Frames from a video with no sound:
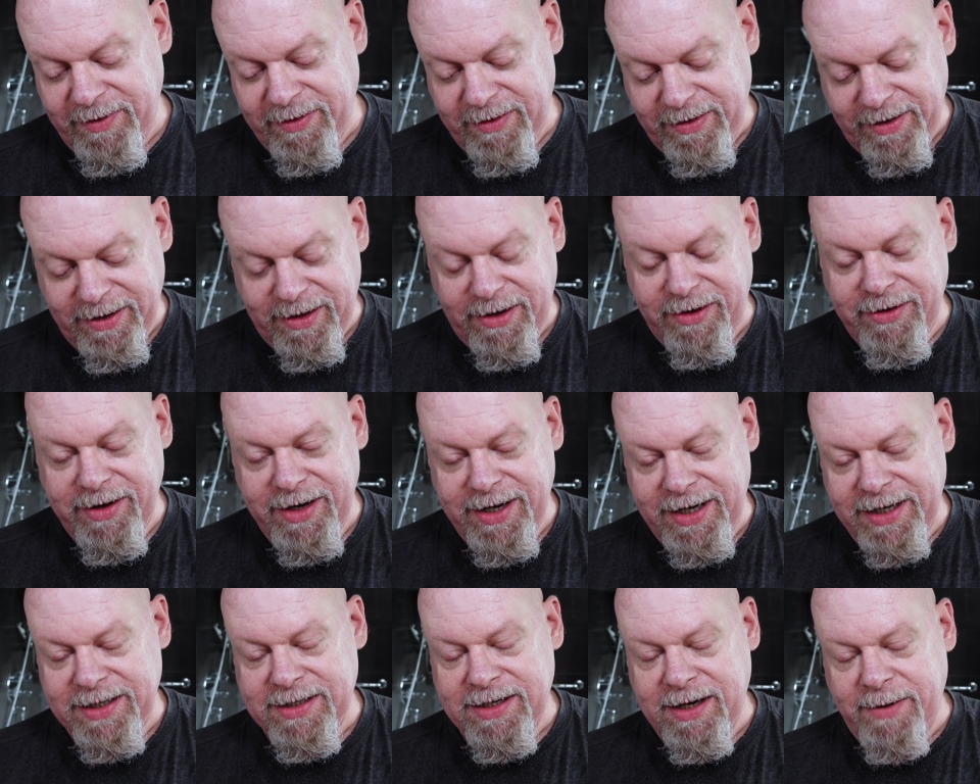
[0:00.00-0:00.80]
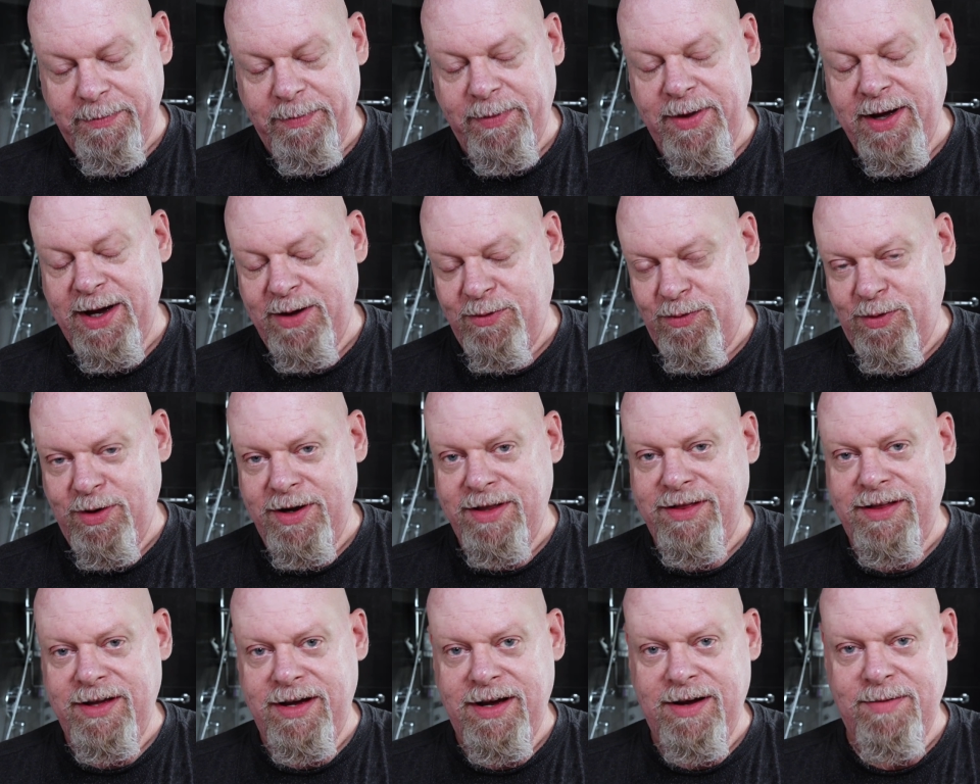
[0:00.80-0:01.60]
You know, it is up there
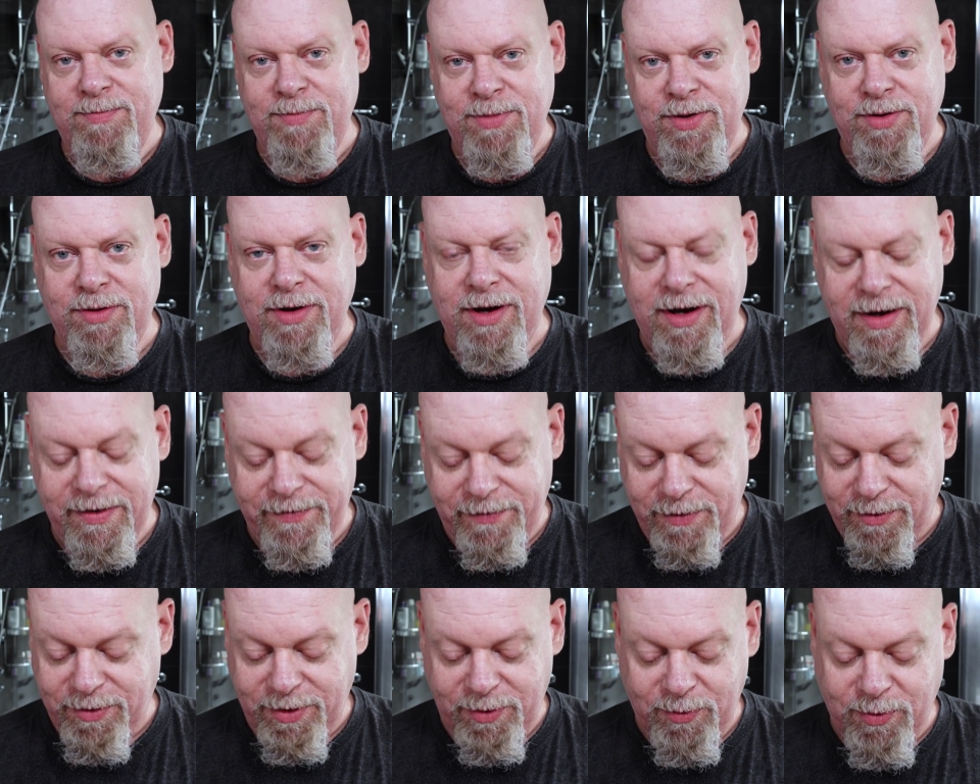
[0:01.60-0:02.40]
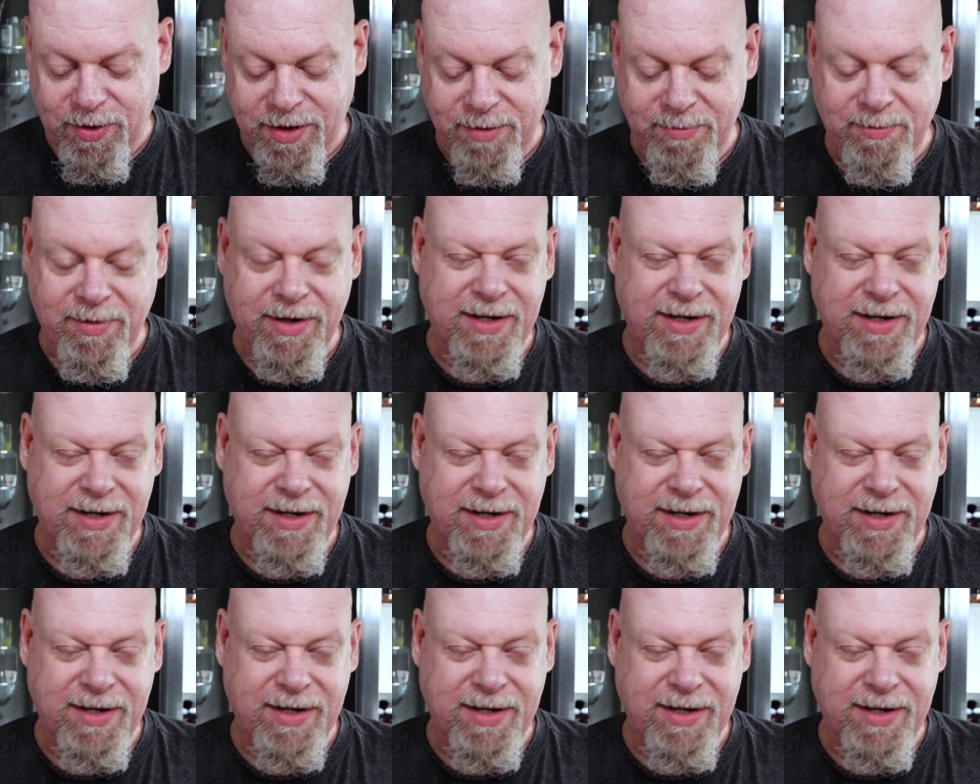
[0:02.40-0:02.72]
with the Mool R41,